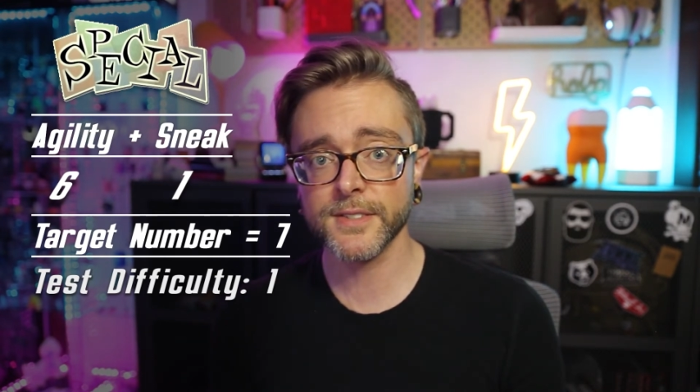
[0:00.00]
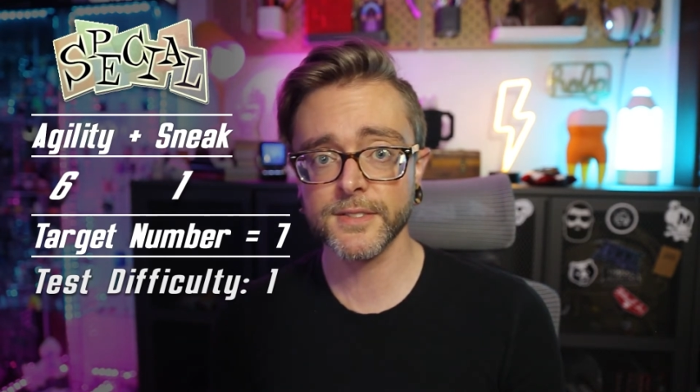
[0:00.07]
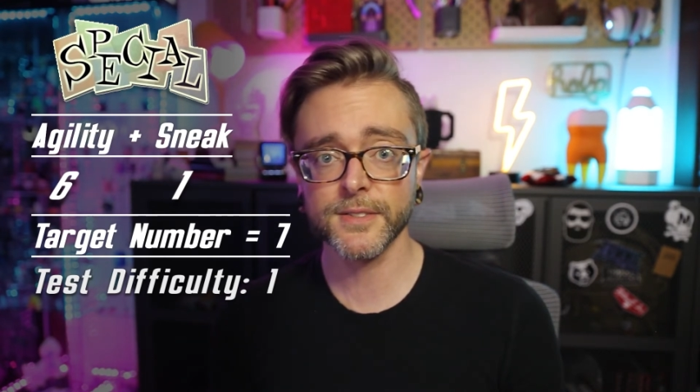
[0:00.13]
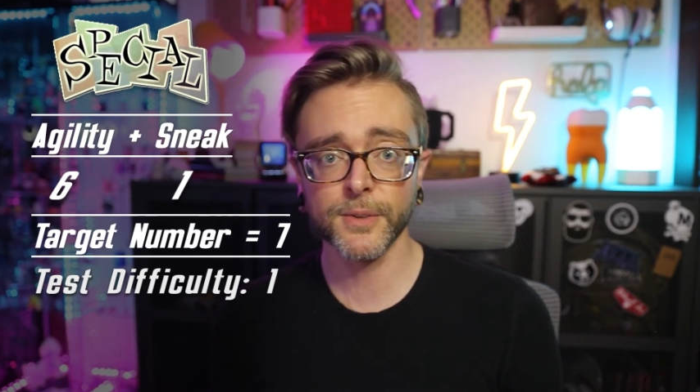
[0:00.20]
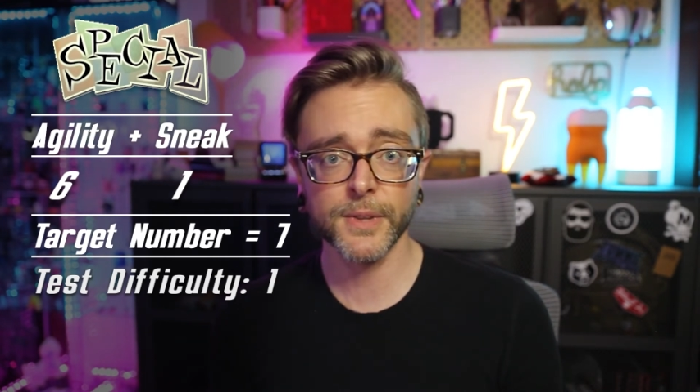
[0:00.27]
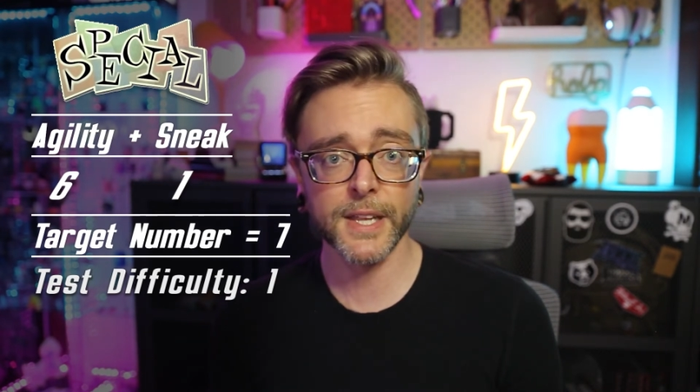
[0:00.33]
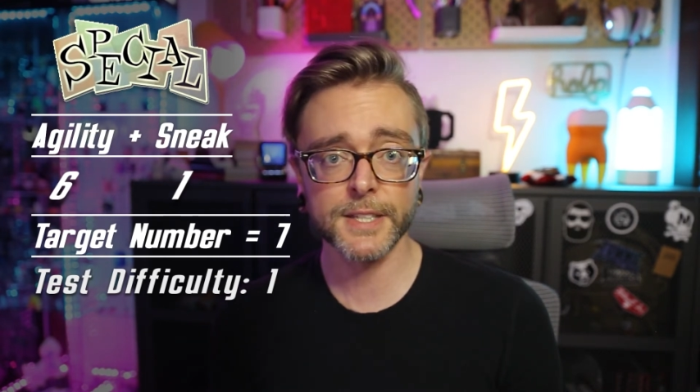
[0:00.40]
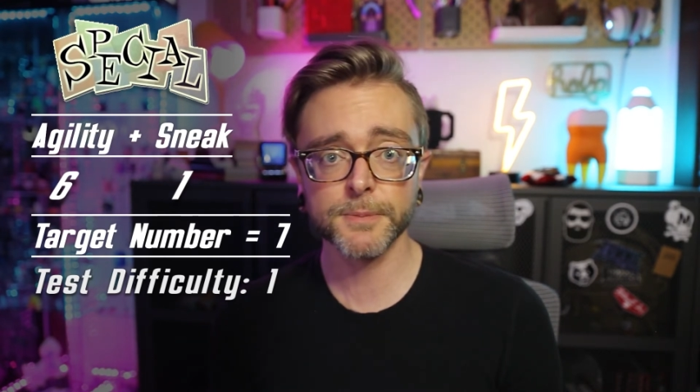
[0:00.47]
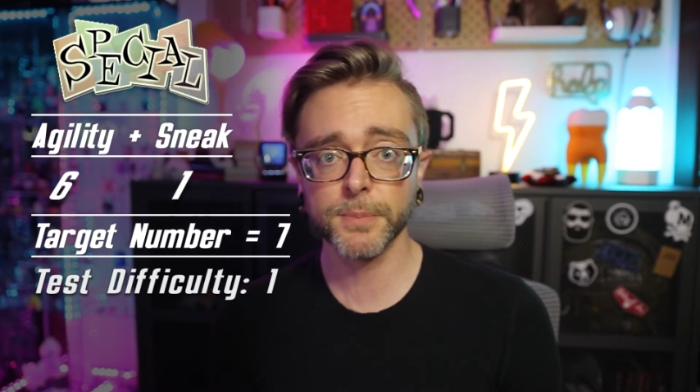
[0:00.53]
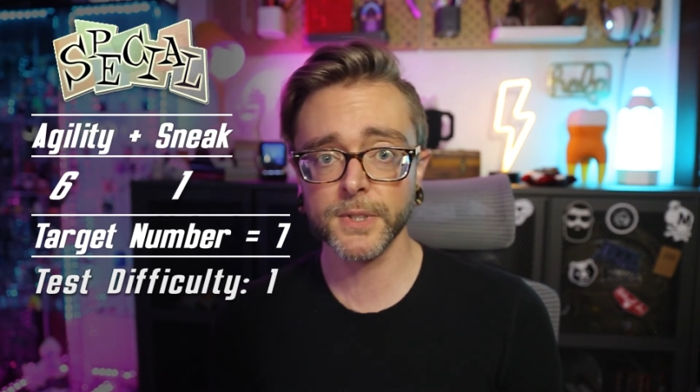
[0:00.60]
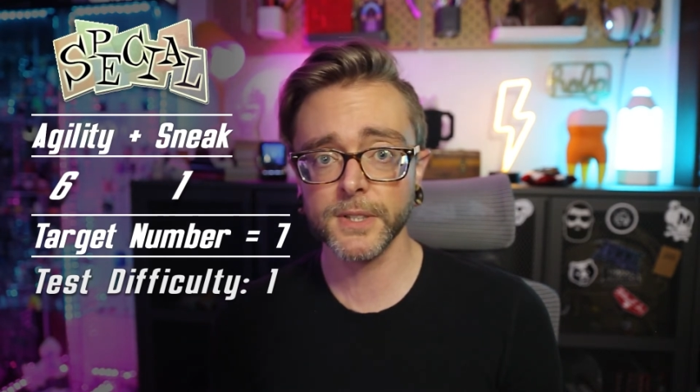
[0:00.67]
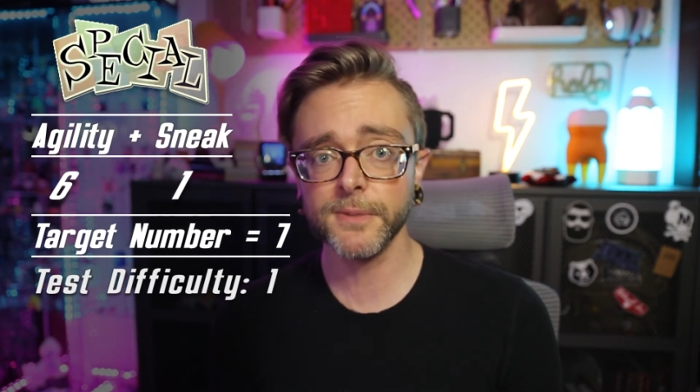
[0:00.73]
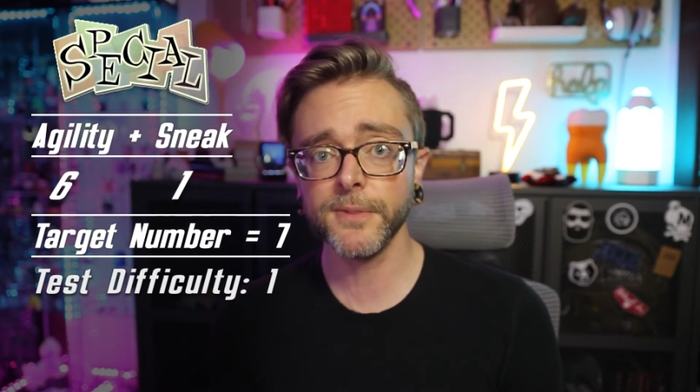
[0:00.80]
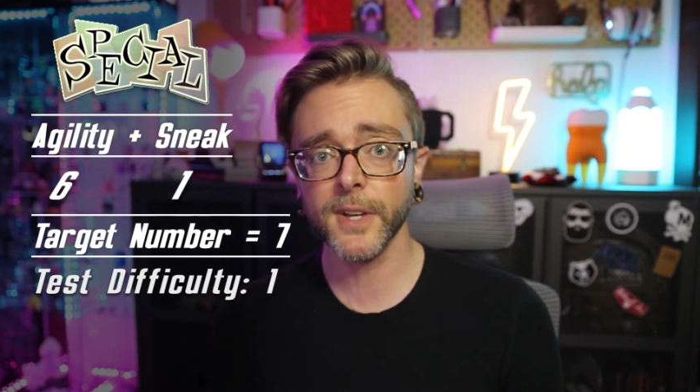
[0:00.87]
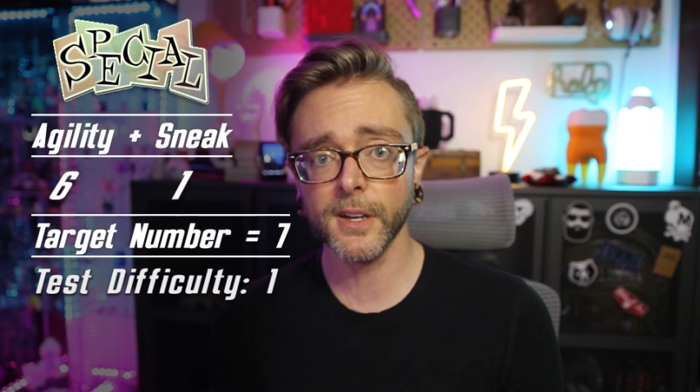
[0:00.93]
so that's
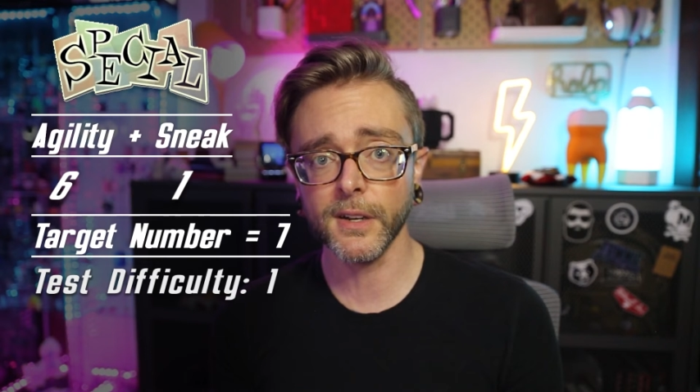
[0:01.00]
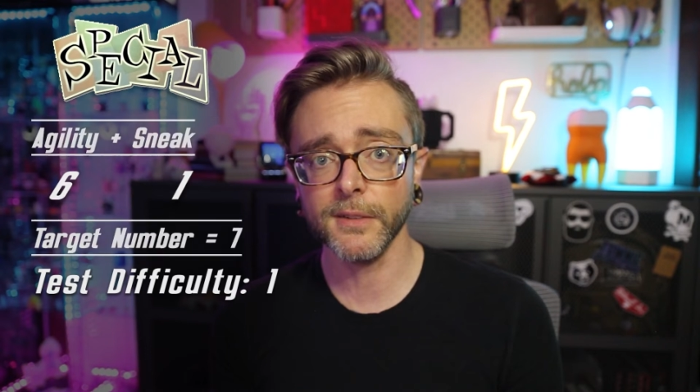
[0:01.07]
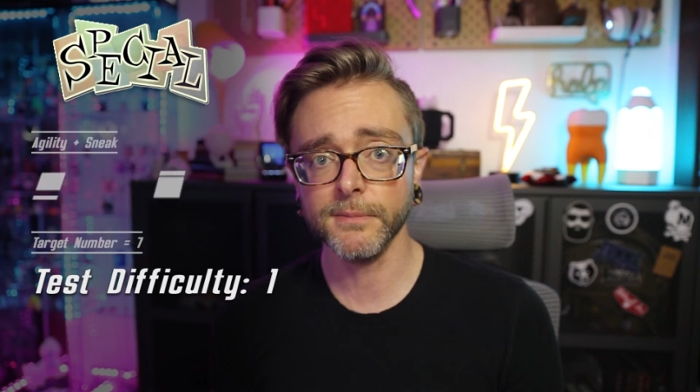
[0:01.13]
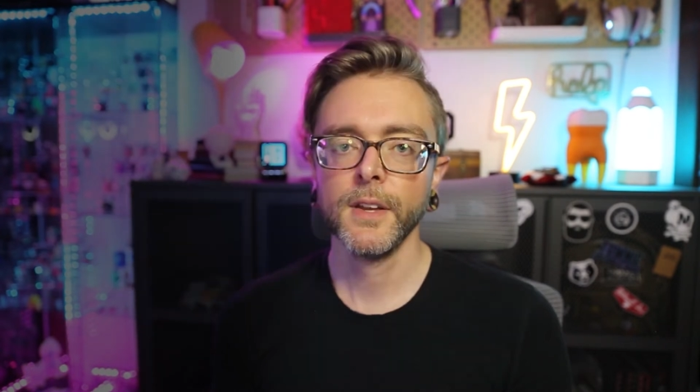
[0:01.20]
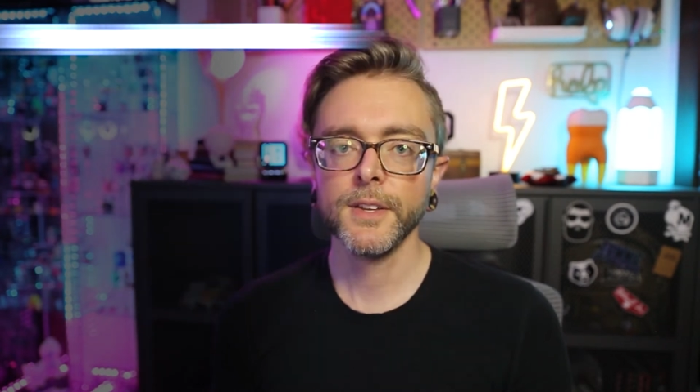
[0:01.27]
pretty fair.